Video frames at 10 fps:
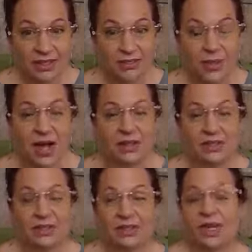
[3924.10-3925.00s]
Wow,
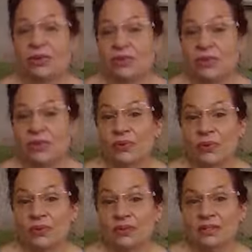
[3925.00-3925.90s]
isn't that
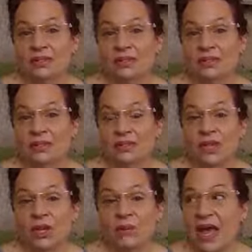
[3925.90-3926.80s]
beautiful? That
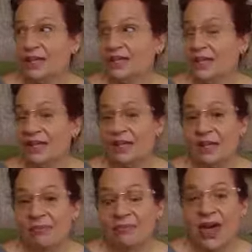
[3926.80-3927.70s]
your past cannot
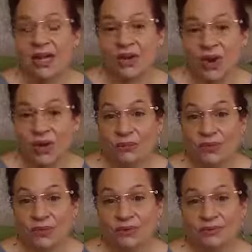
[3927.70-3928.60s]
come back and harm
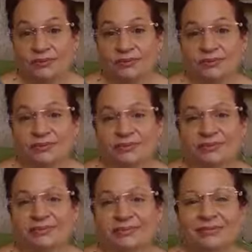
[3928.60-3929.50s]
you.
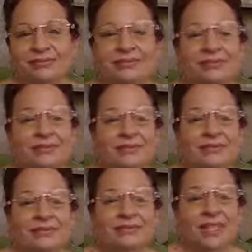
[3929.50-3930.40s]
Hmm,
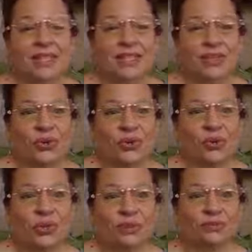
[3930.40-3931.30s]
it's a good
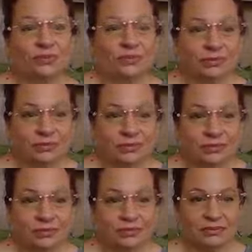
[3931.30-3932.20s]
word.
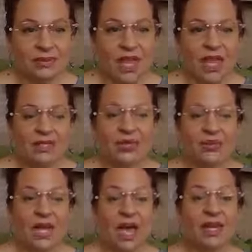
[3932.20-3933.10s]
So
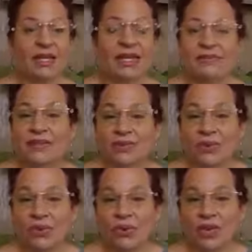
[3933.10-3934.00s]
Kelly
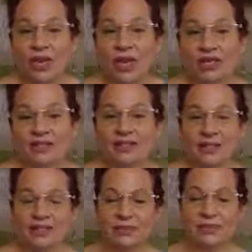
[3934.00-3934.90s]
Victorious,
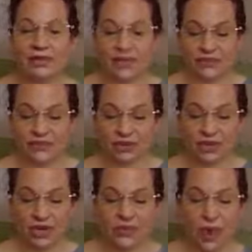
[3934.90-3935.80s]
let's pray for
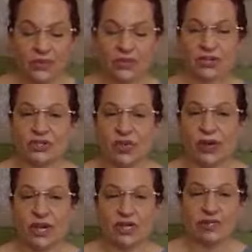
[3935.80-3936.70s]
um, our
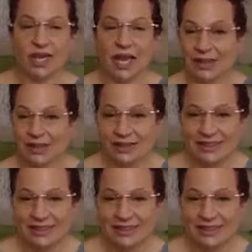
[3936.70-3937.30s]
victorious Kelly.